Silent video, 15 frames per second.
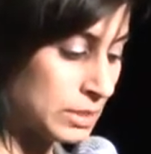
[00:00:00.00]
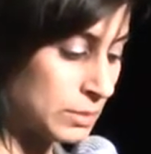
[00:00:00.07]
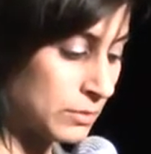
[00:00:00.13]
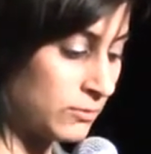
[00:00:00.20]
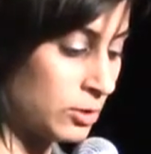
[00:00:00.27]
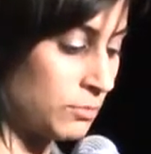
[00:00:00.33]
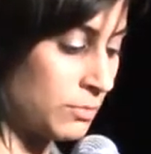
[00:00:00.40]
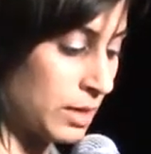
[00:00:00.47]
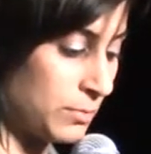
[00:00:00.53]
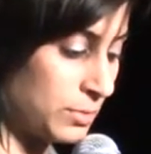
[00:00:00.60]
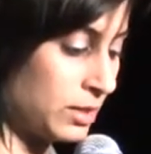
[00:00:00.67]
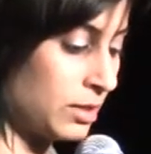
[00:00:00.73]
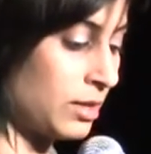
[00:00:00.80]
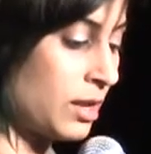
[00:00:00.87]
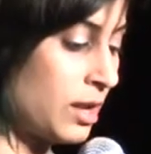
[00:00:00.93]
Some of you might
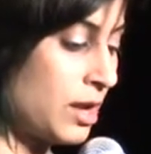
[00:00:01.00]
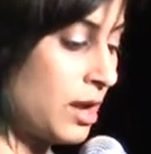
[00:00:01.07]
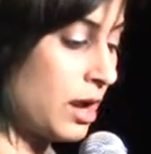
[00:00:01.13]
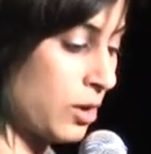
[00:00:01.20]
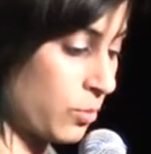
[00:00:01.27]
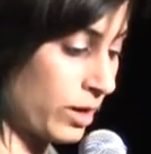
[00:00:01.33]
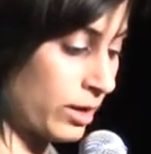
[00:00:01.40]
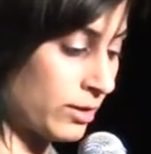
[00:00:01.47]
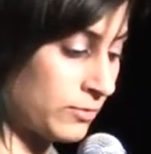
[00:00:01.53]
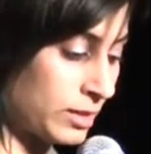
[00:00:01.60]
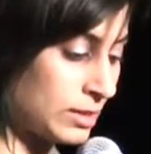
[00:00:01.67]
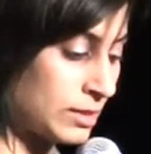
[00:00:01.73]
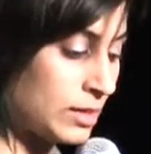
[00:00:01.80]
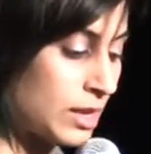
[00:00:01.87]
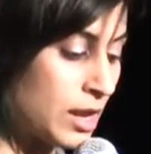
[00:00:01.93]
be aware of
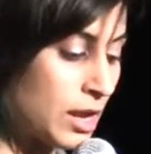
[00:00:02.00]
it.